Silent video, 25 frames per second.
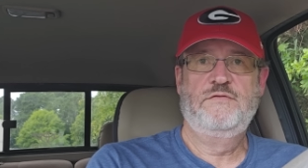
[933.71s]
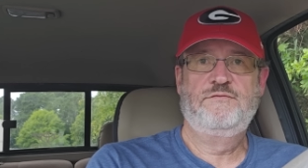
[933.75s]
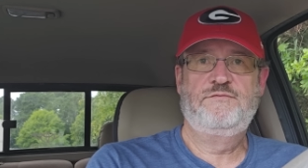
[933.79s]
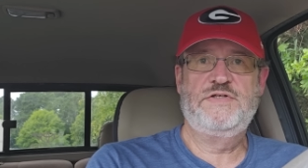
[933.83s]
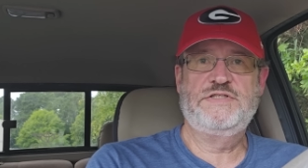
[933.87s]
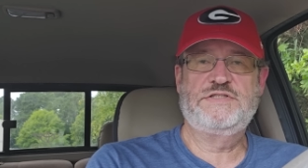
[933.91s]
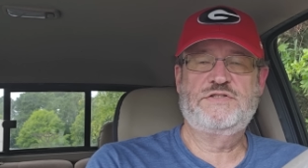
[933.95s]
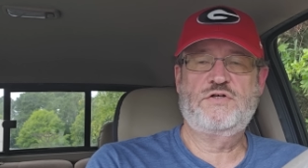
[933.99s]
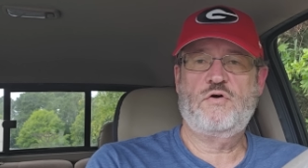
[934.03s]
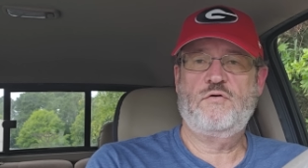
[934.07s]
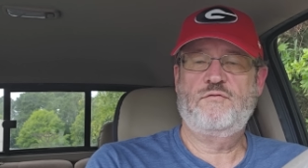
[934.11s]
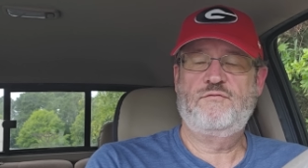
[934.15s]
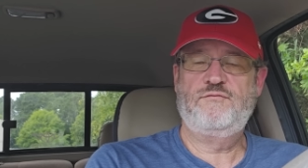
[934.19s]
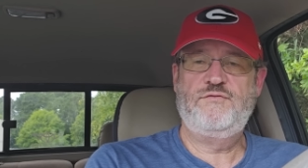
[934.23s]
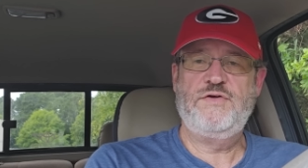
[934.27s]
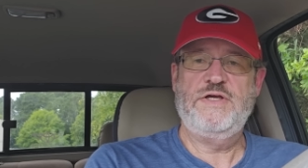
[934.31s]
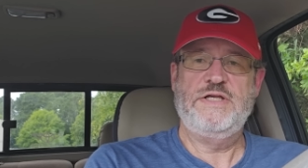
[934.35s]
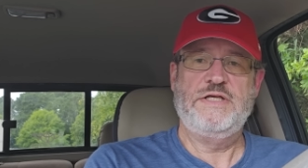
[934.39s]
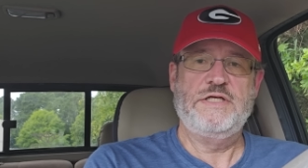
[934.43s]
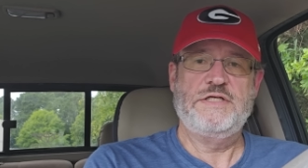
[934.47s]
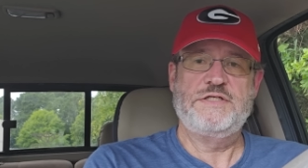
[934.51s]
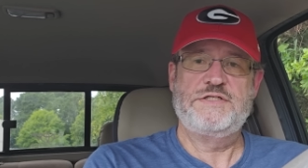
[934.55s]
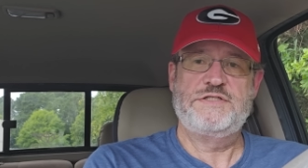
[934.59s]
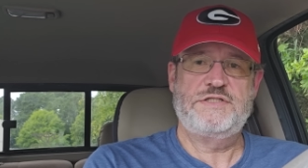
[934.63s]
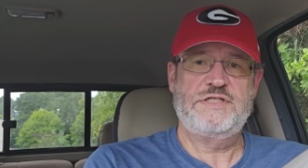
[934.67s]
physical
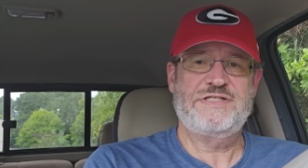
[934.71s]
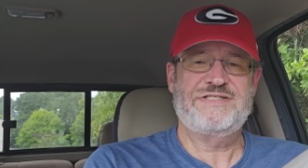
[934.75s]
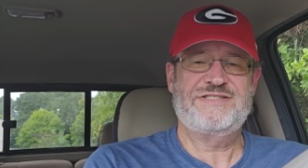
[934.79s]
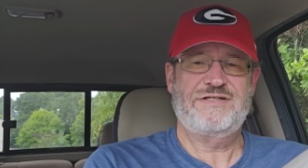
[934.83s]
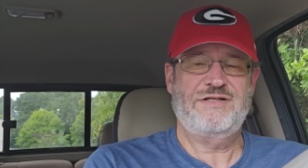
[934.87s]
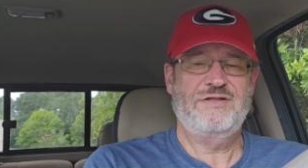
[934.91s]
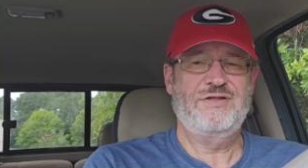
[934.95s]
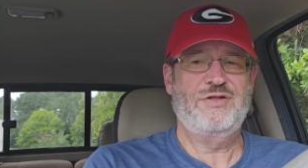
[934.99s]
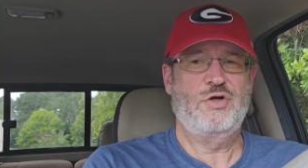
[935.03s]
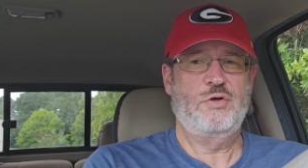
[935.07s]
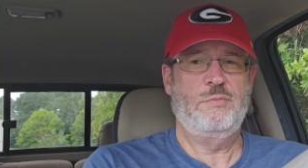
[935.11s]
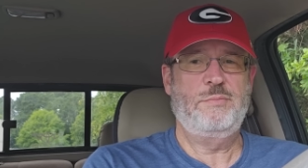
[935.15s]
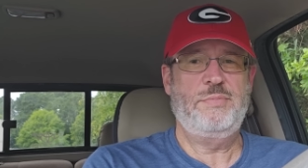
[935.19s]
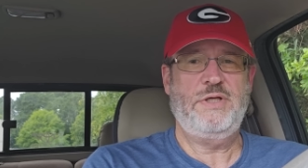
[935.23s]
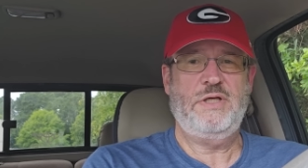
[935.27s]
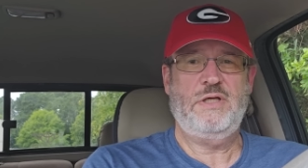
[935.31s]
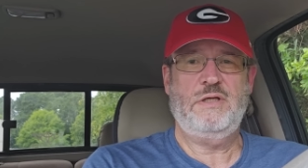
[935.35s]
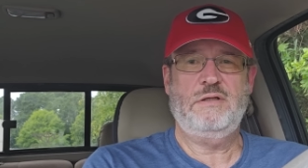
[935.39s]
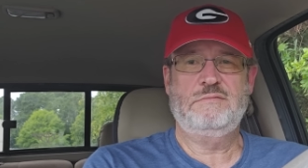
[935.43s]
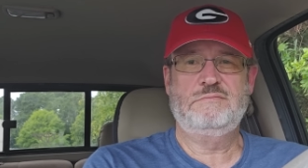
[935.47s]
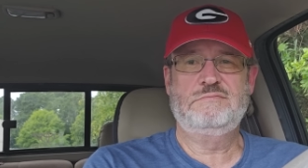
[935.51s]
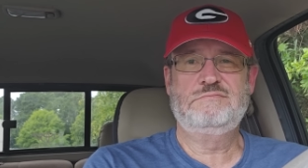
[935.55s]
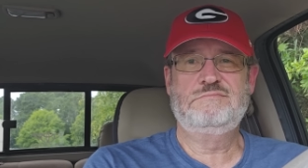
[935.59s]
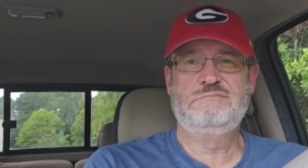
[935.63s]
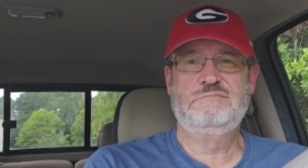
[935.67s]
fitness just a little bit,